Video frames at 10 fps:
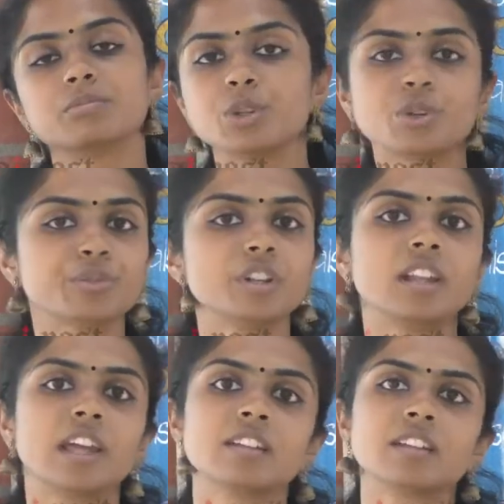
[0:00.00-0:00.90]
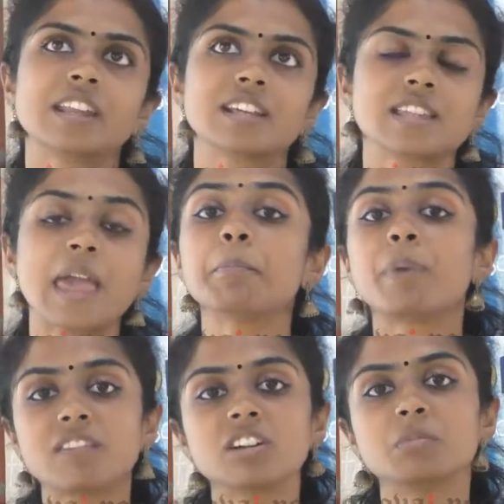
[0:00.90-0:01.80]
beautiful, and it has
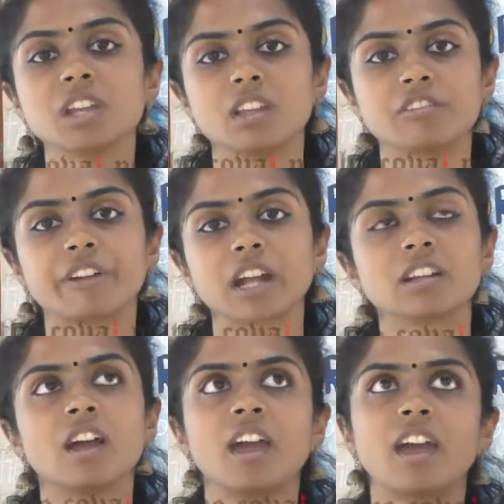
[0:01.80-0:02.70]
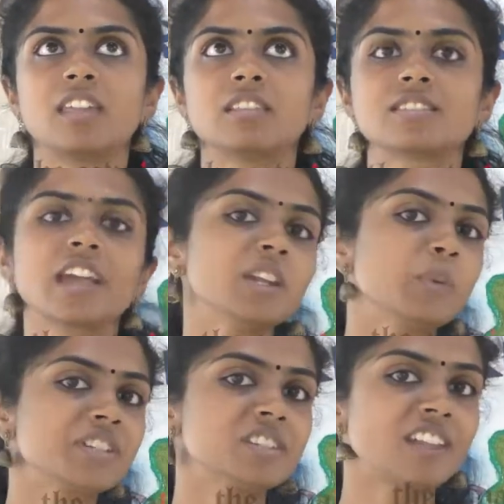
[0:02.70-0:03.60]
empowered me, in fact. And the
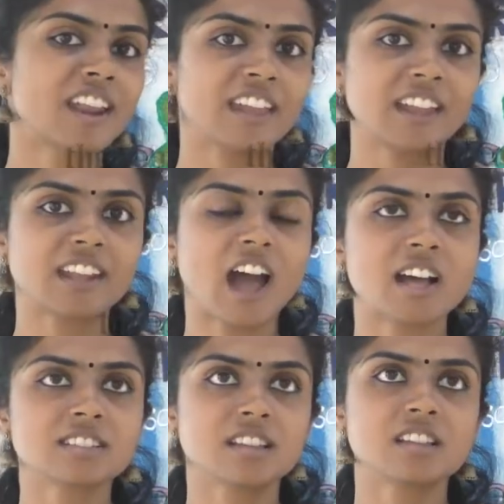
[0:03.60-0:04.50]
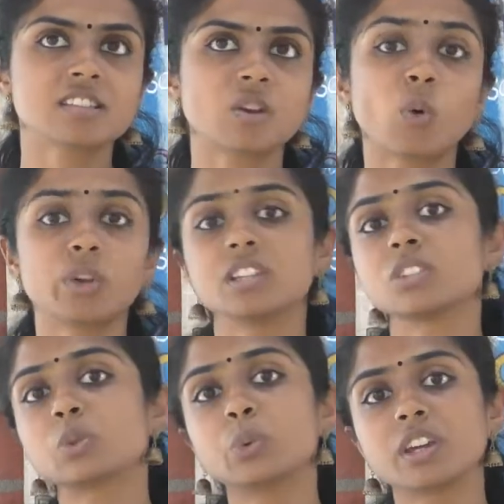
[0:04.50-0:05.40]
second question that I get asked is, oh,
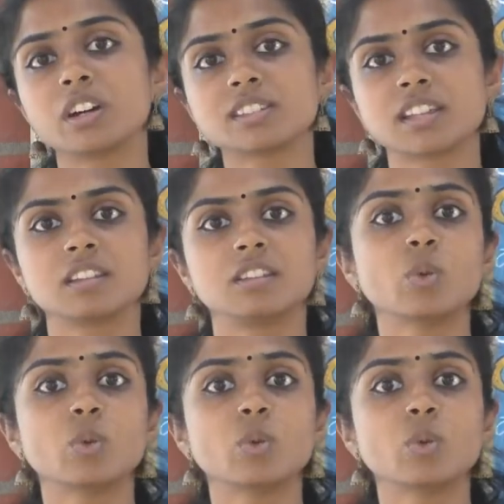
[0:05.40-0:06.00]
he's 2 years and